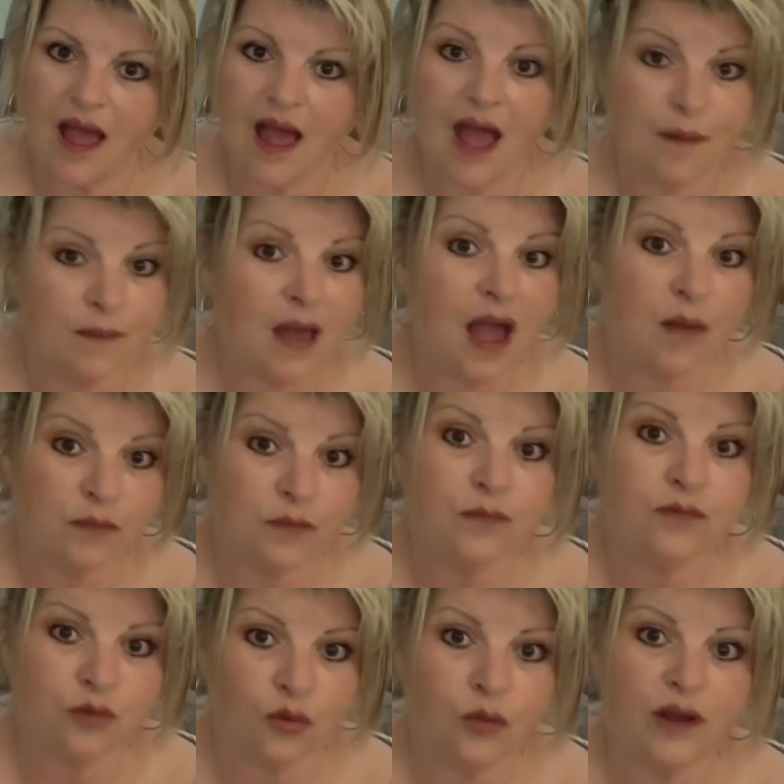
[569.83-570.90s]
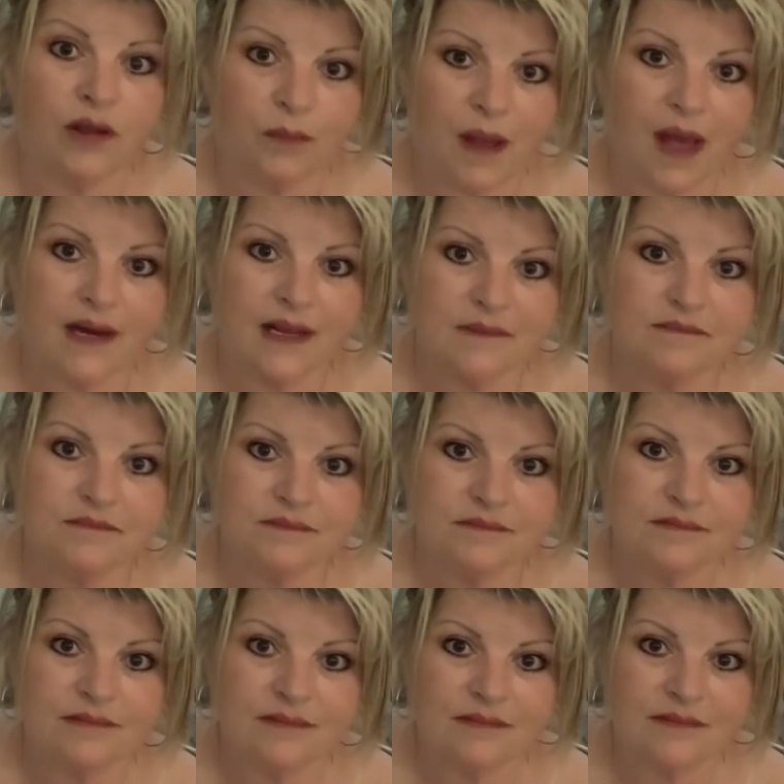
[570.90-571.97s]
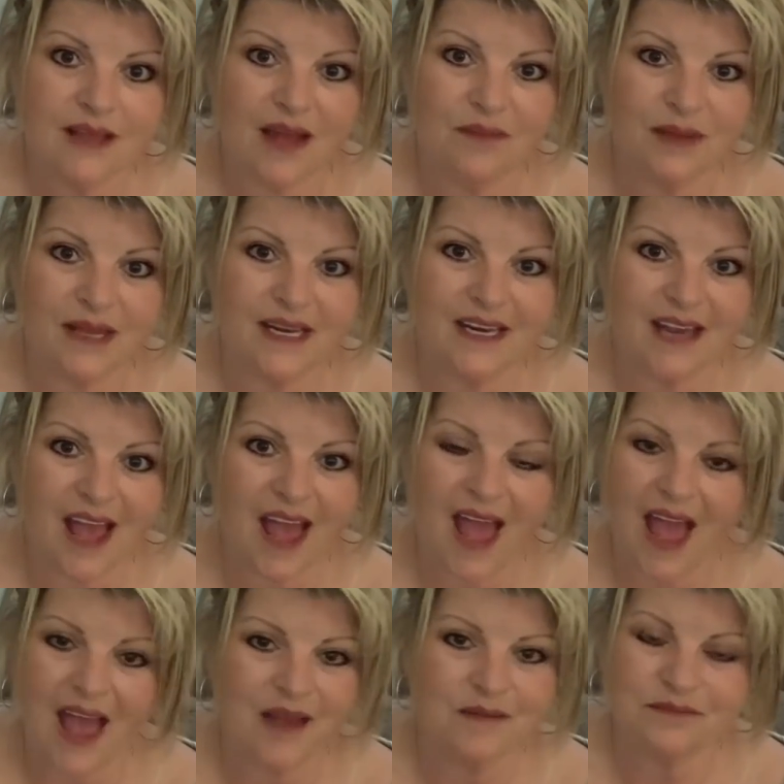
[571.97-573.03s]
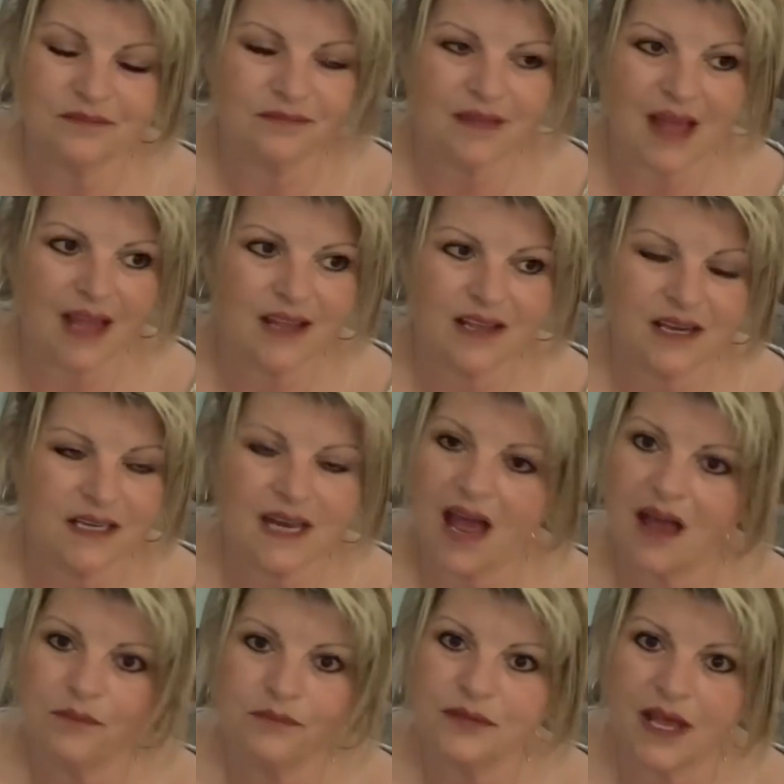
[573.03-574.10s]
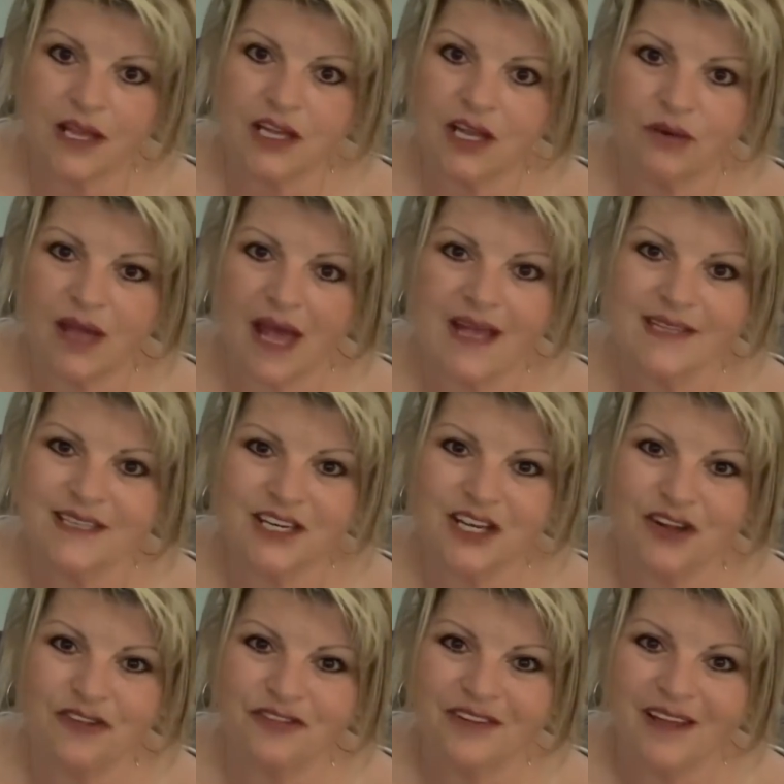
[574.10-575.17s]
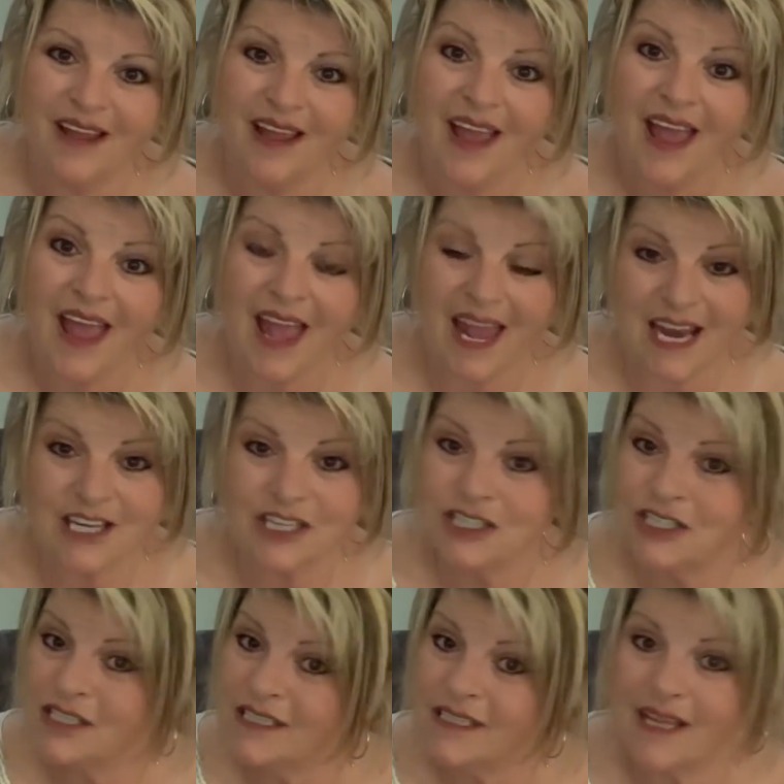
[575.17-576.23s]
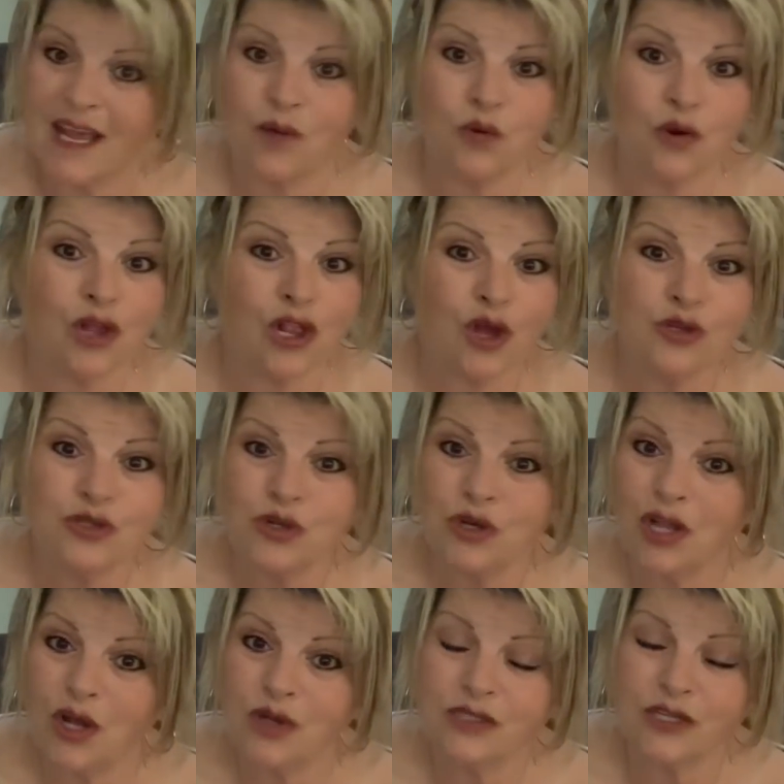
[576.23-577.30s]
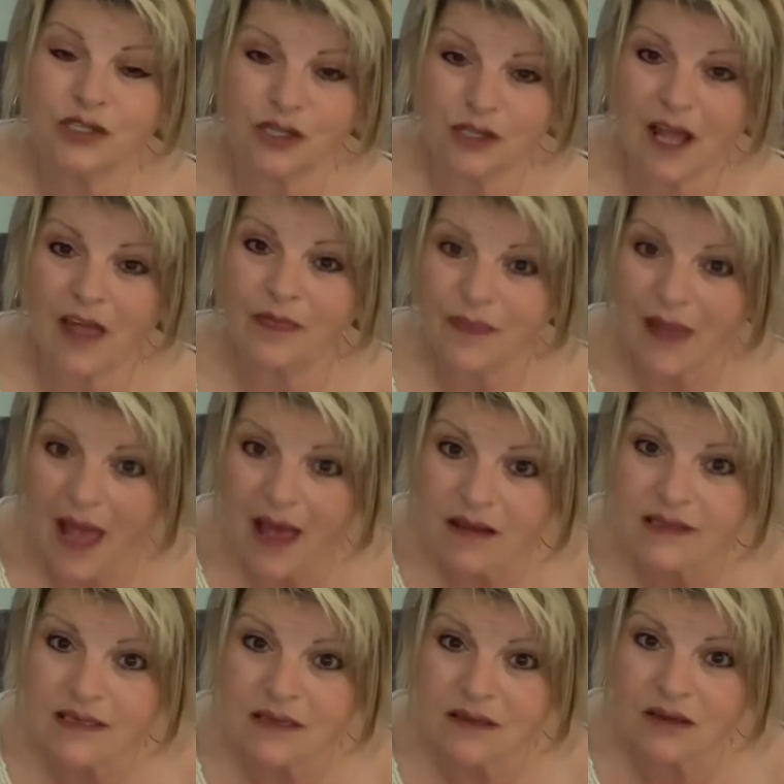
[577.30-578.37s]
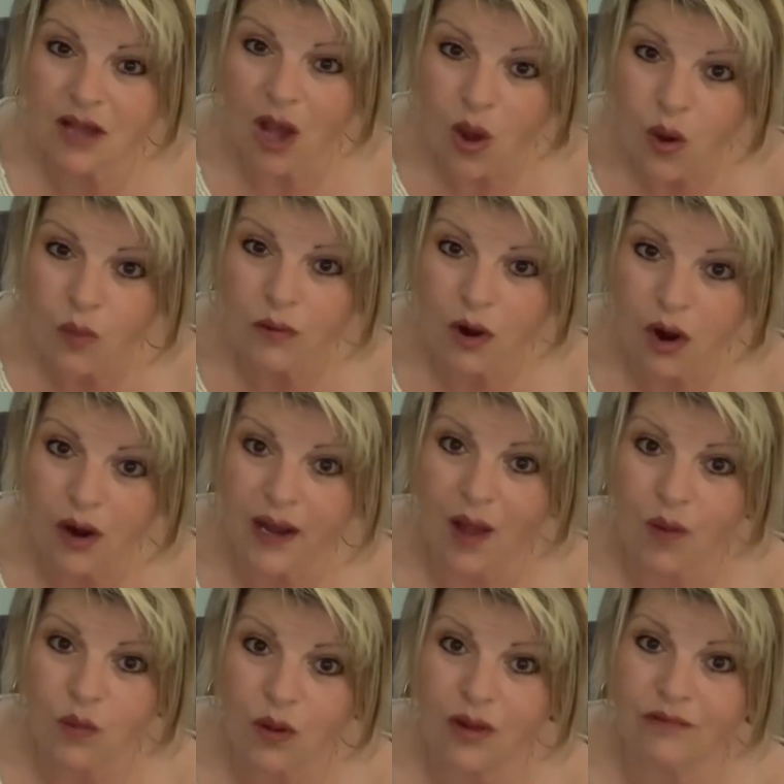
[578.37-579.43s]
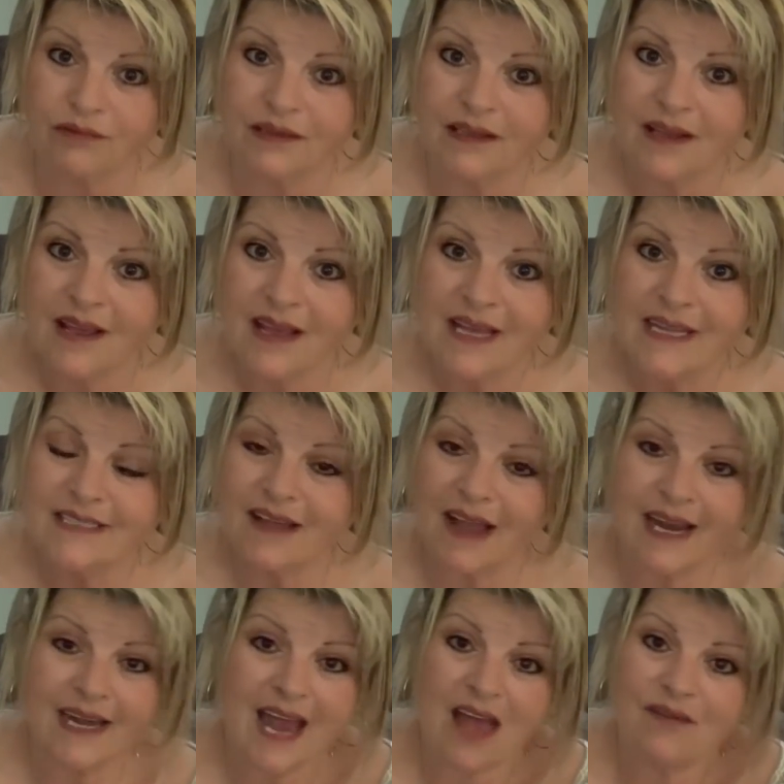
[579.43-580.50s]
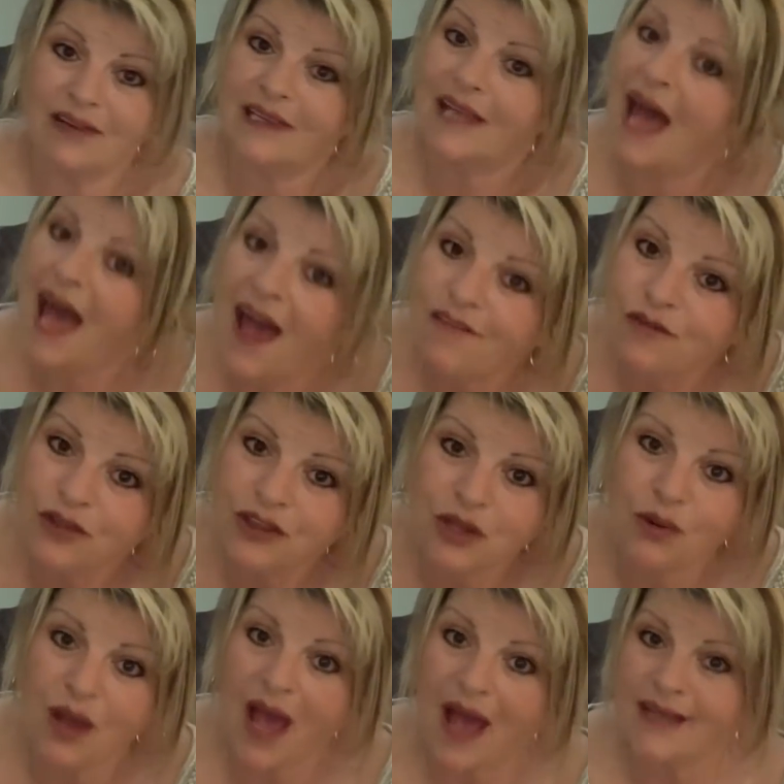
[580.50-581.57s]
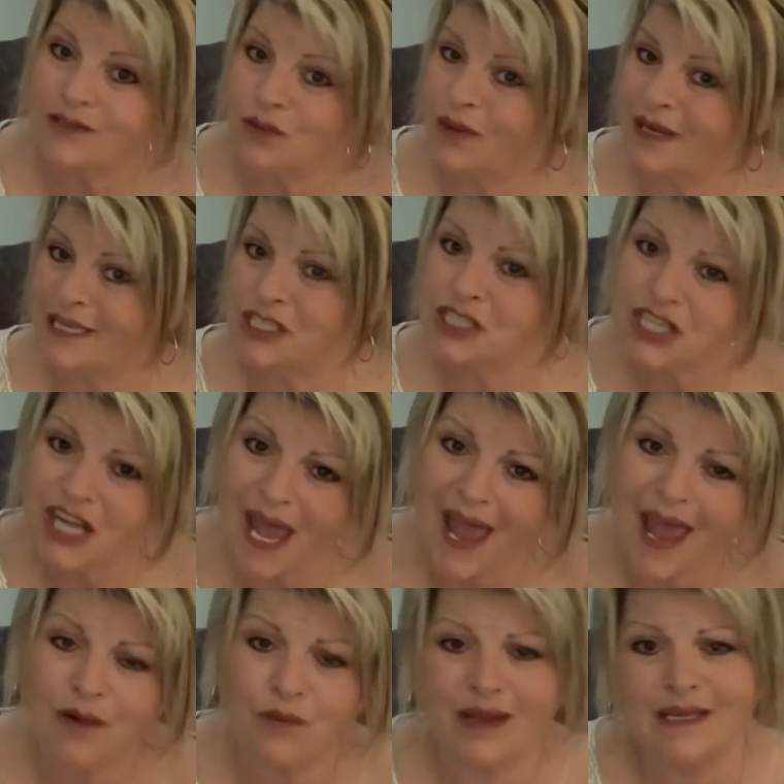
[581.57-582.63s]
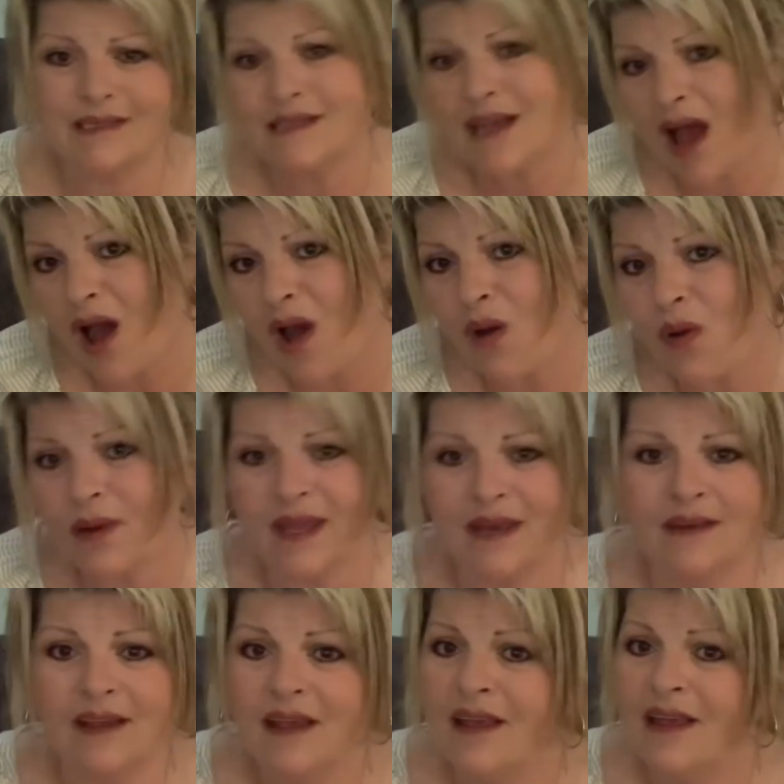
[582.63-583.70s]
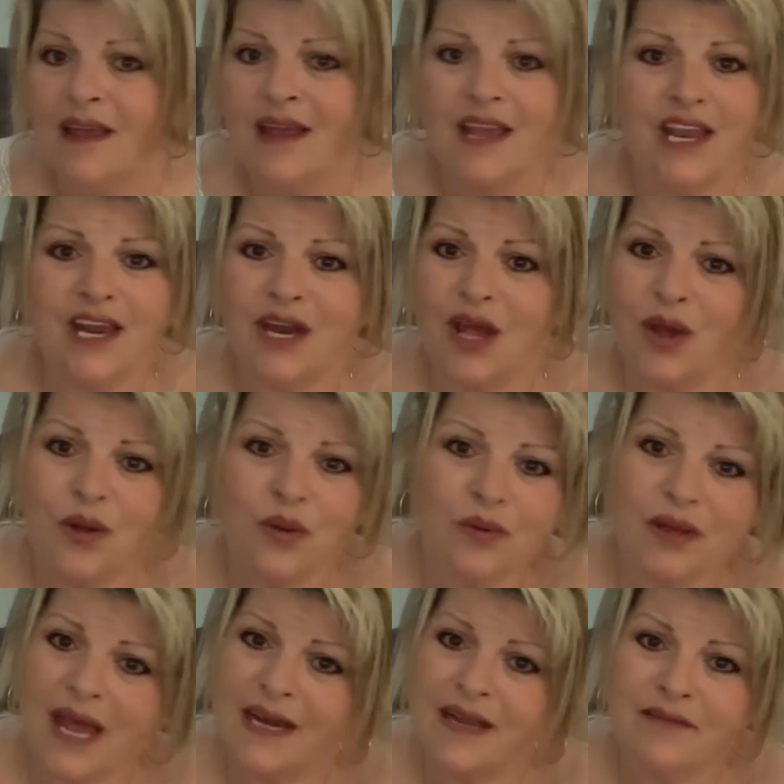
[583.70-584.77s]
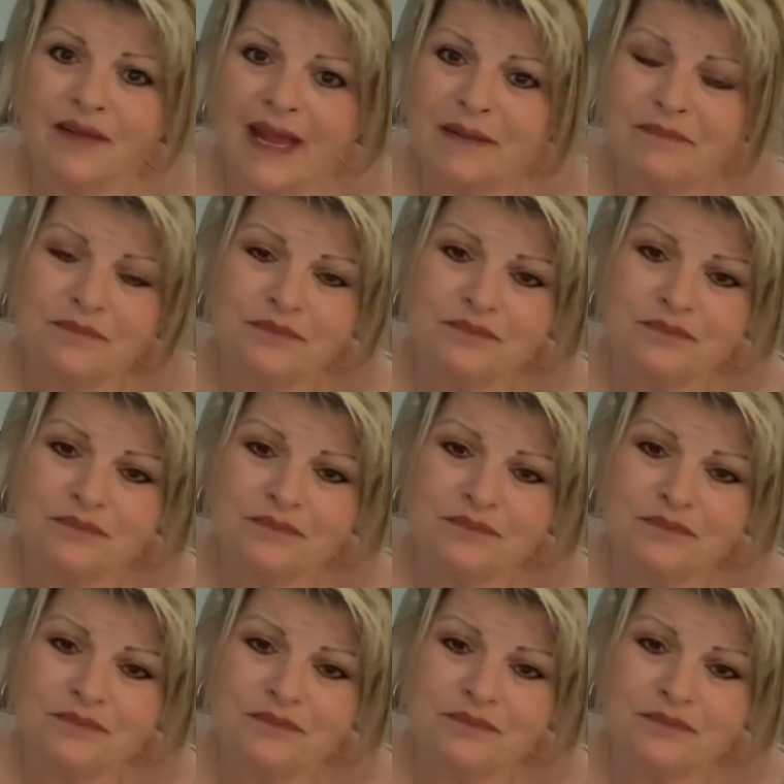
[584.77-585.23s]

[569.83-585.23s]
I'm for real about it. I mean, I could not thank you guys enough. And just think, we're closer and closer to that 1,000 goal mark I want, so I can have a live with you guys, so we can chat, we can talk, and, you know, kind of like,